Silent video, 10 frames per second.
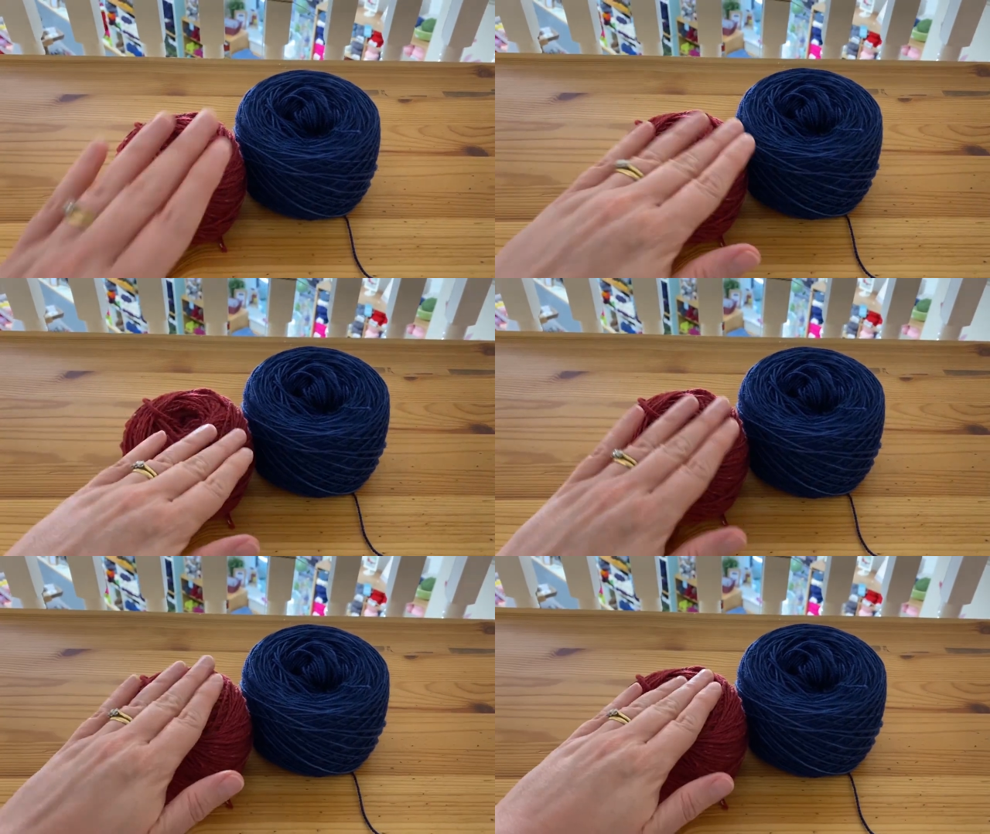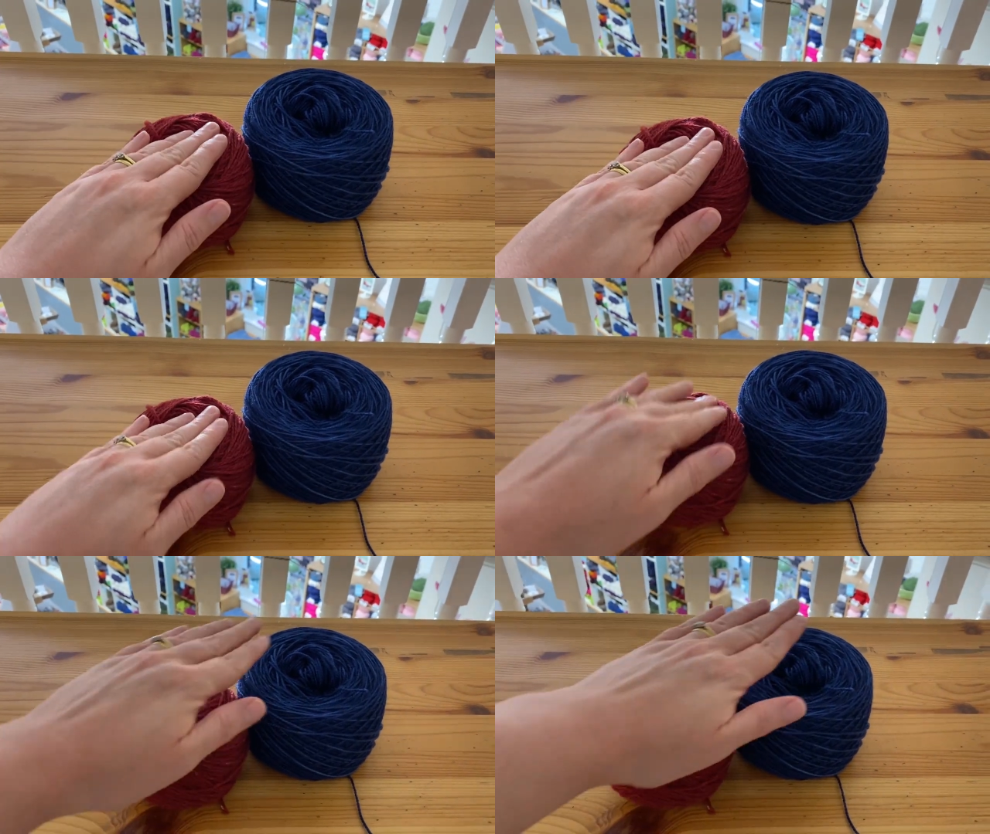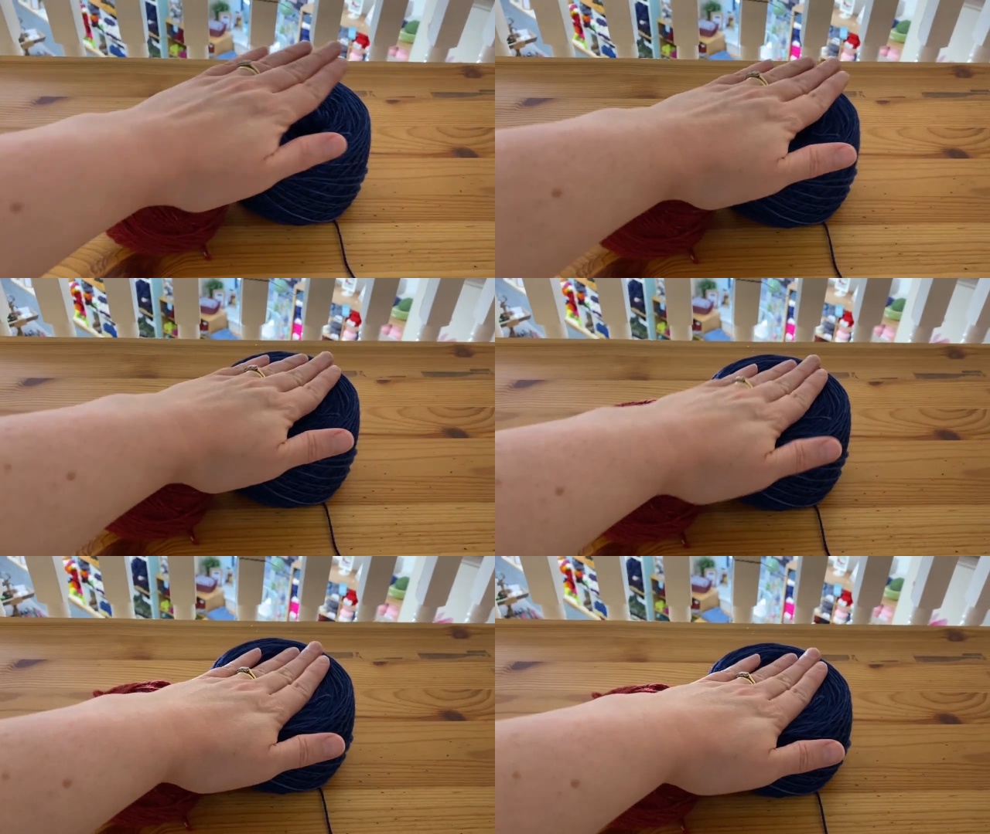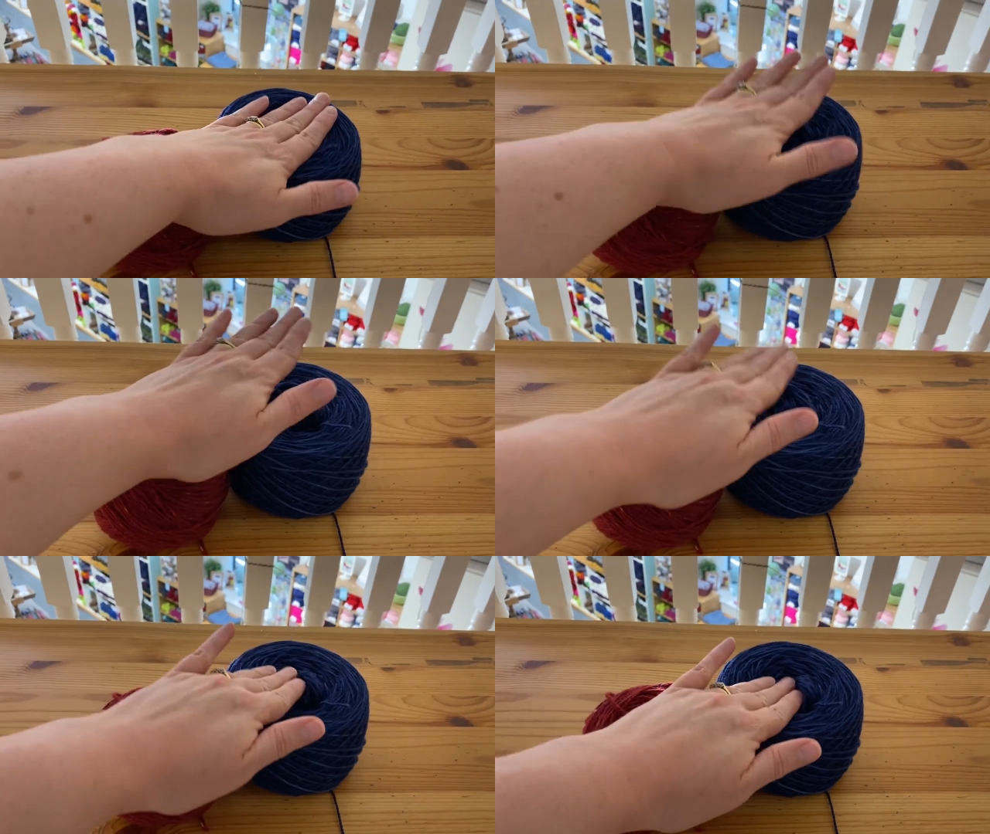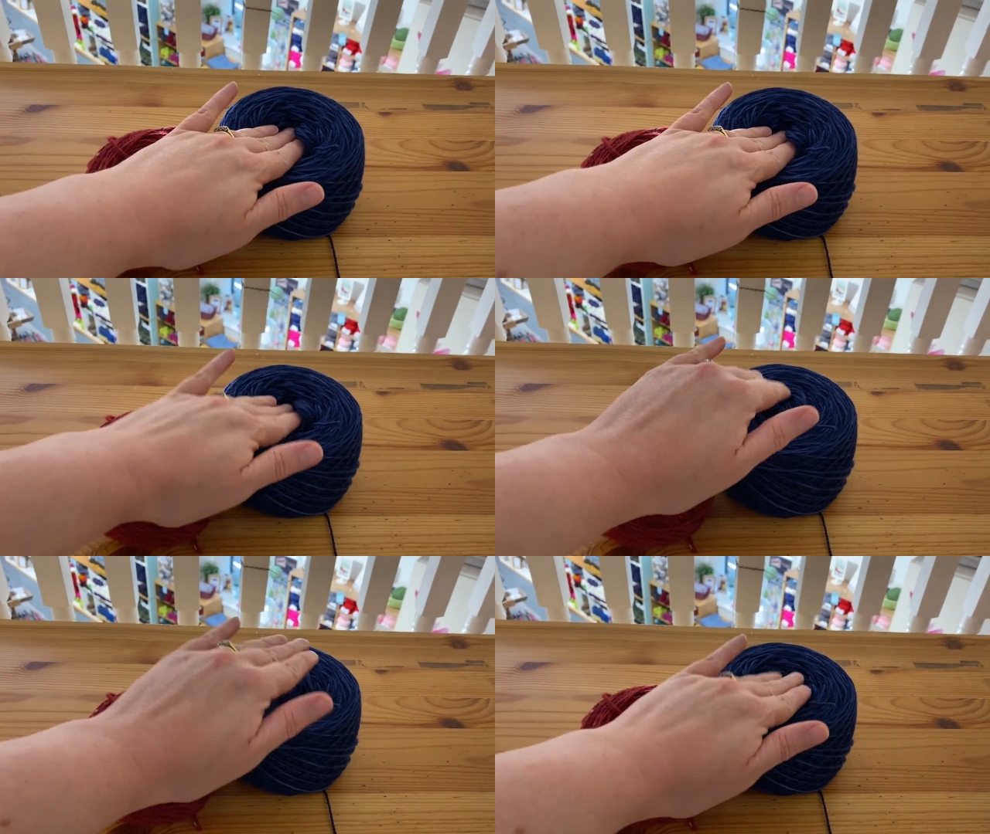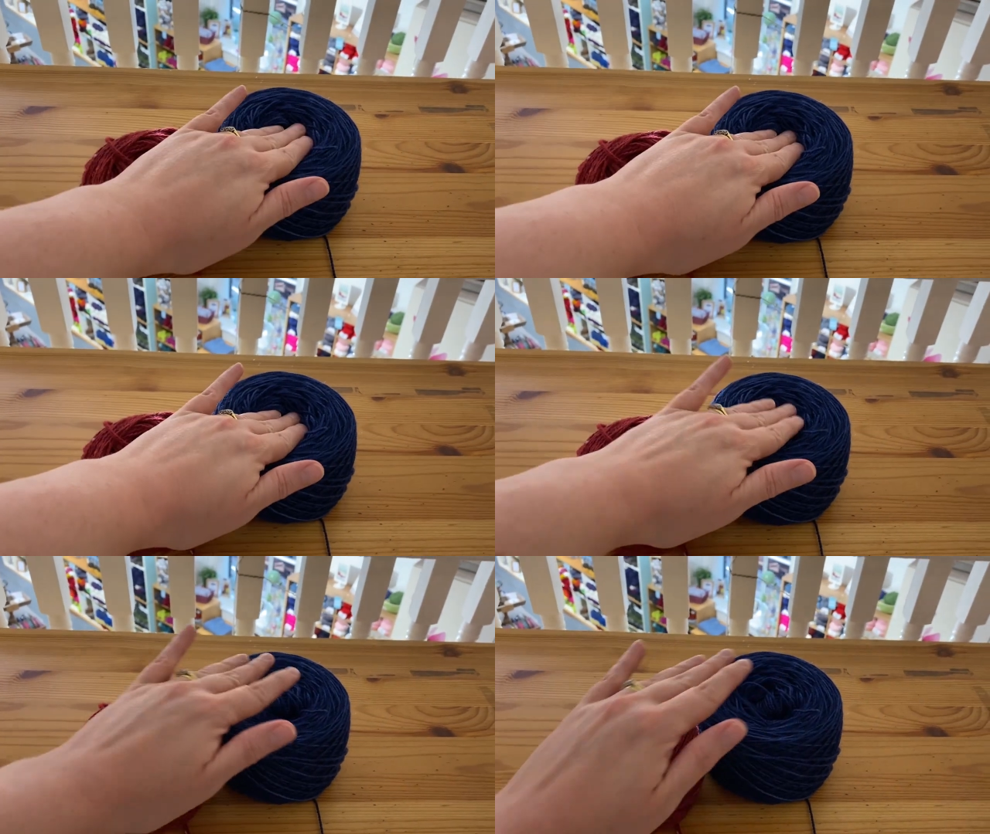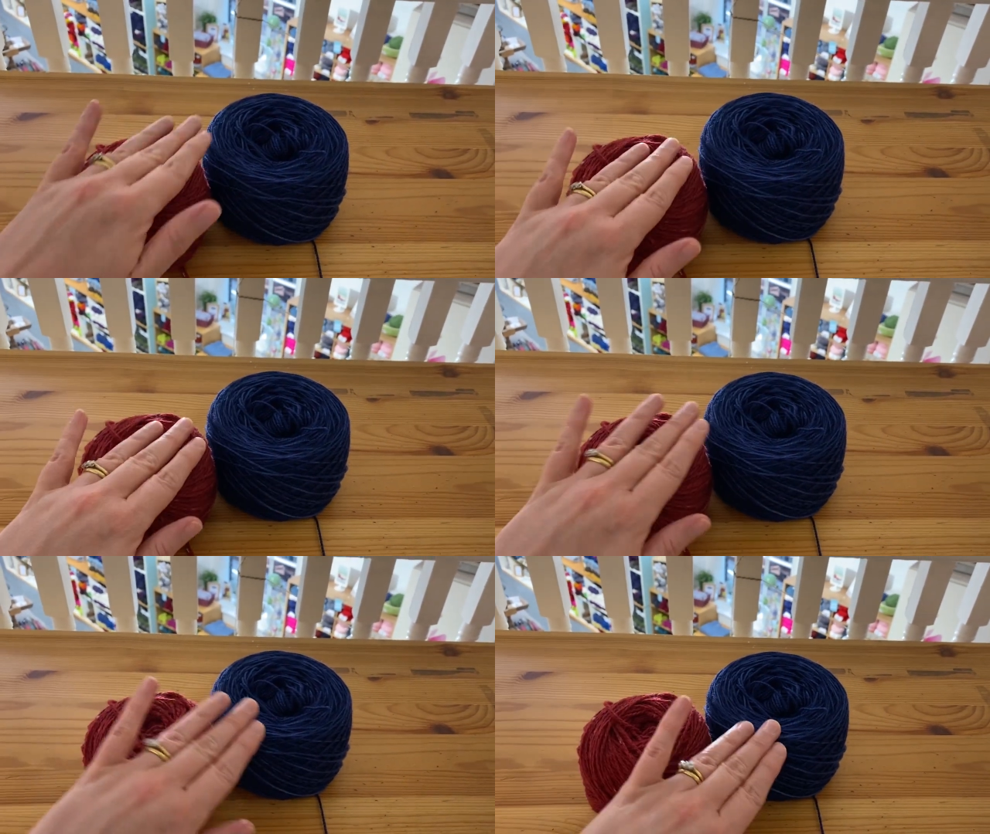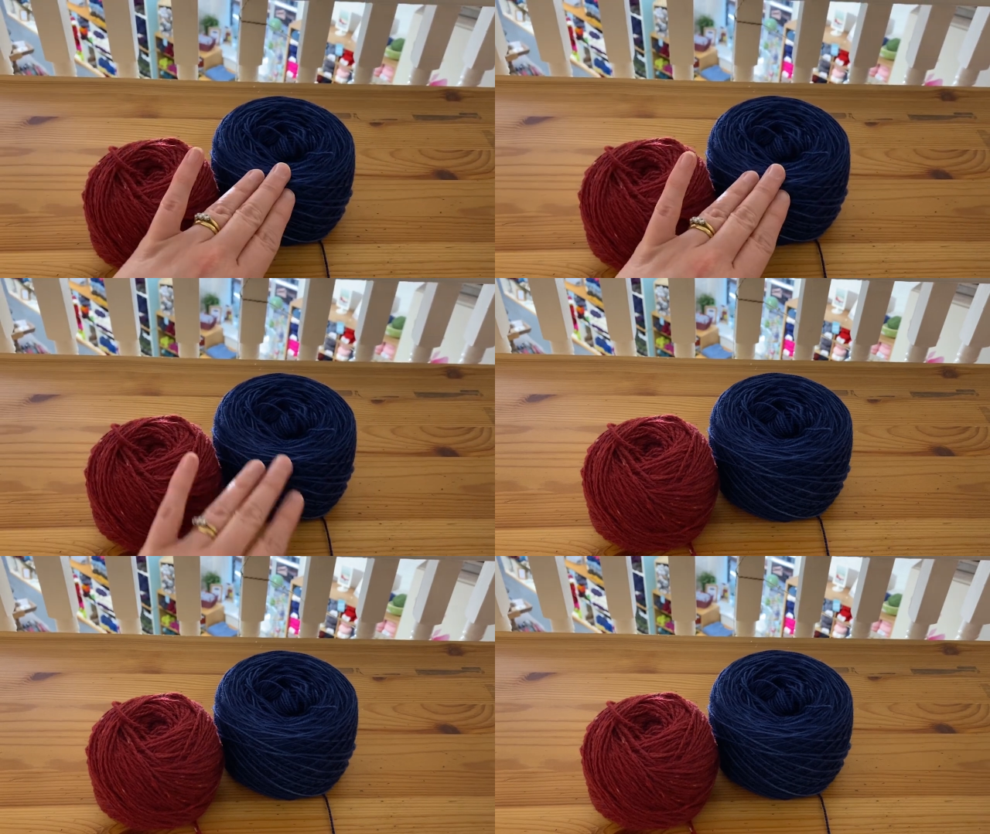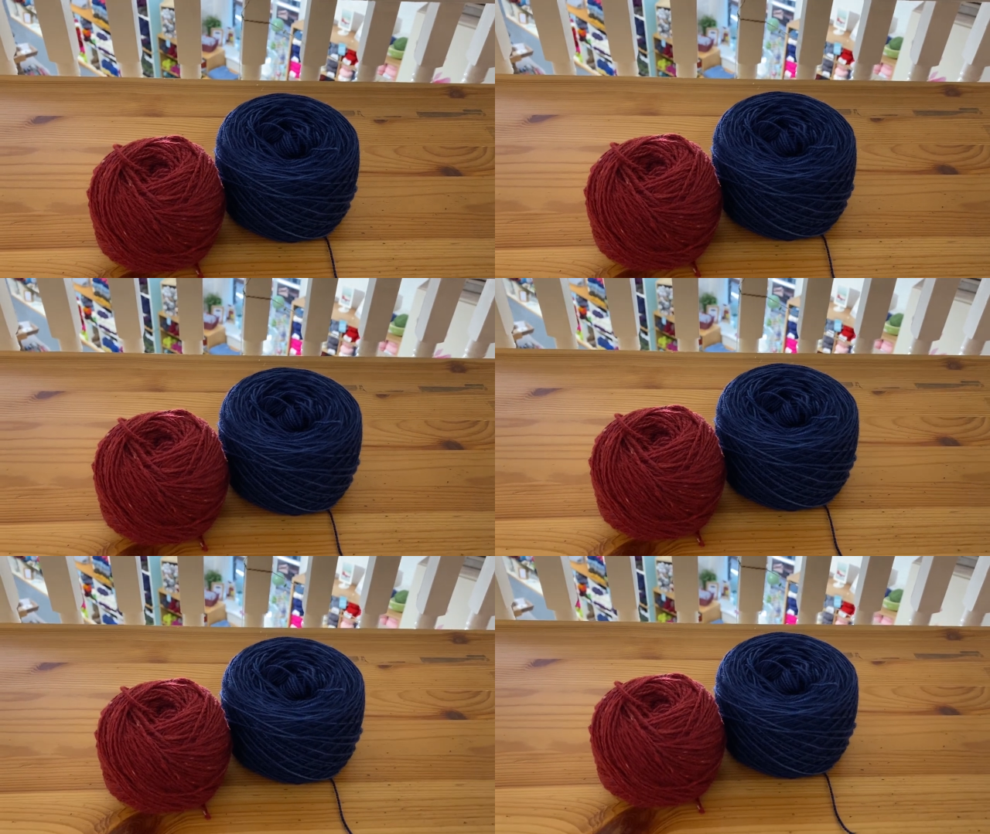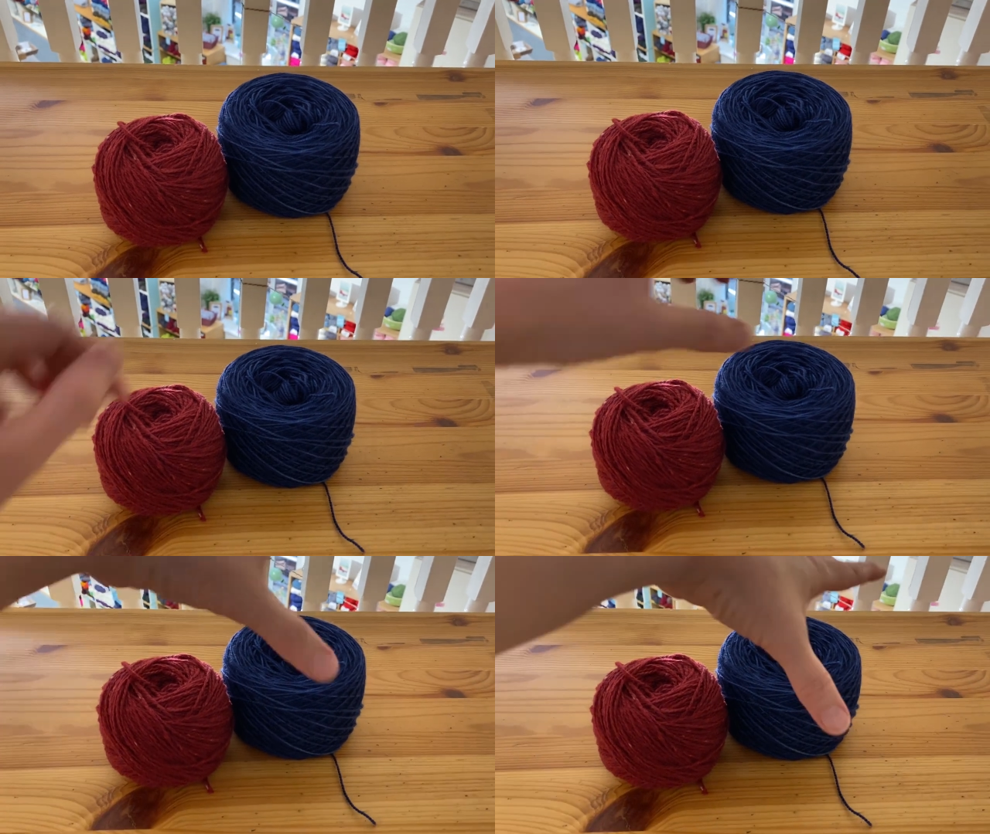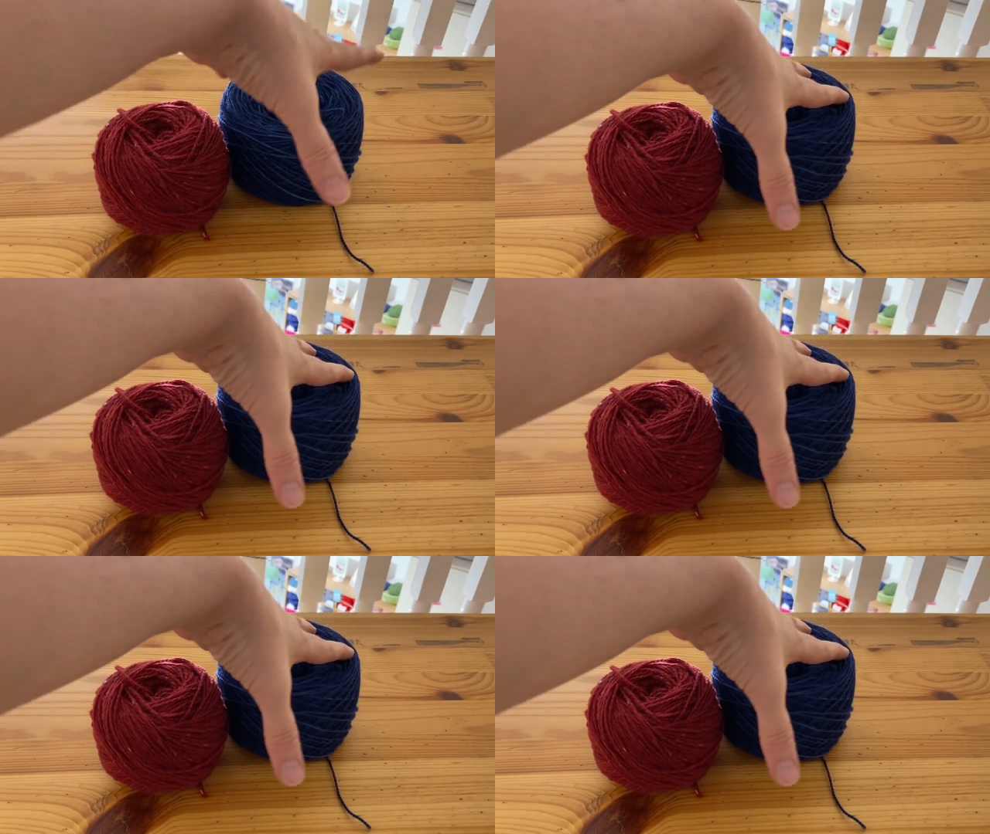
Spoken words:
Nobody's mouth can be seen.